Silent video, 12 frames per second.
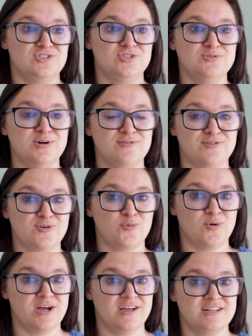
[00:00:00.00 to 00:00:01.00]

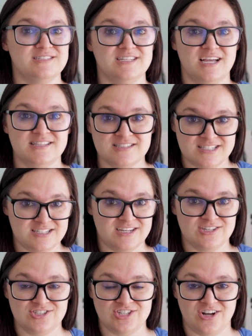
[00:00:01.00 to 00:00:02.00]
2/1 tent
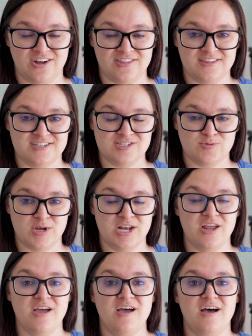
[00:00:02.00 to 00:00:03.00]
stitch on this
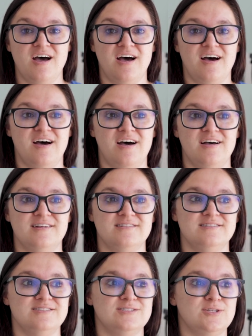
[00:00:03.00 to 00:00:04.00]
one.
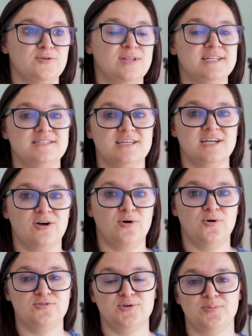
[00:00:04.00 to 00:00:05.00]
So that's like a
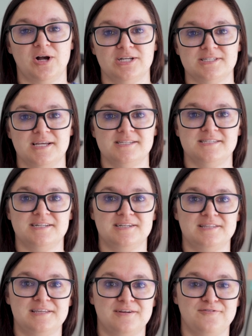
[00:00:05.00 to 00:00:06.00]
whole new process. And
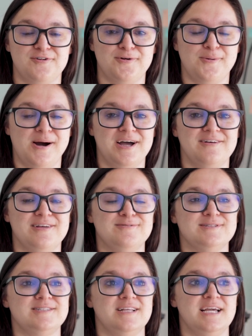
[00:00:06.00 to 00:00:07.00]
I think for a while it
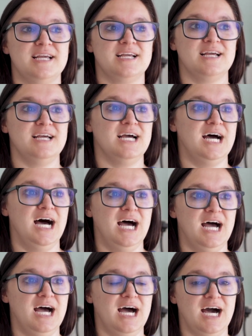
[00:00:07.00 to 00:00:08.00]
was like,
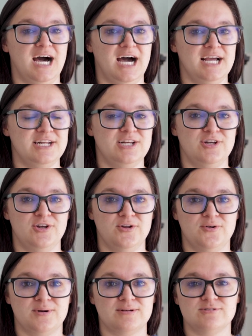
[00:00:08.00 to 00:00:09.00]
I didn't
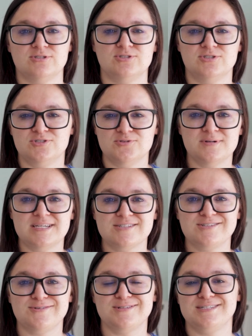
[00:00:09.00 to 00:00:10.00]
know what I was
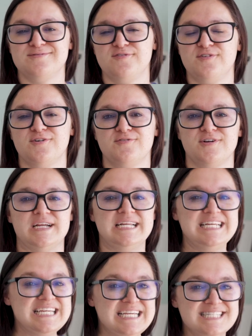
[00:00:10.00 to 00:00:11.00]
doing, so it didn't feel very
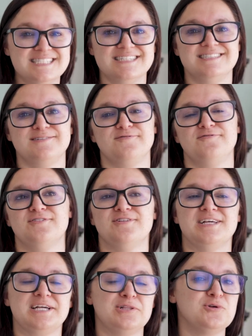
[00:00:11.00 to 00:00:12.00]
neat. It didn't feel
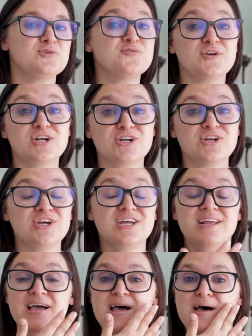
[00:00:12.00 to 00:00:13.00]
like it looked very good,